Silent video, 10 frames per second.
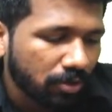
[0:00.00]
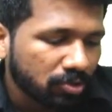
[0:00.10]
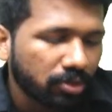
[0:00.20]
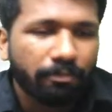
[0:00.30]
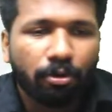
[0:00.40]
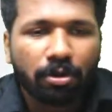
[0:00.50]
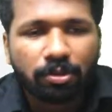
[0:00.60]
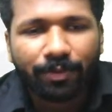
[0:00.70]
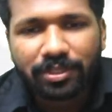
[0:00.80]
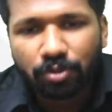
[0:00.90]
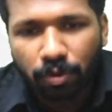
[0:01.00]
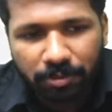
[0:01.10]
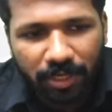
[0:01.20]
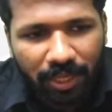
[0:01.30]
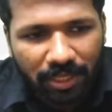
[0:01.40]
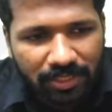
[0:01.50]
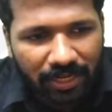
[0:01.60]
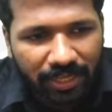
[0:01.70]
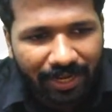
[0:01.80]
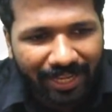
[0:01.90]
So both ways option A is
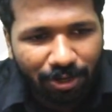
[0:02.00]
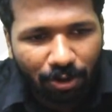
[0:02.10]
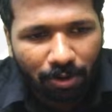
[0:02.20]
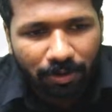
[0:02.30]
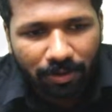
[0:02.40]
clearly wrong.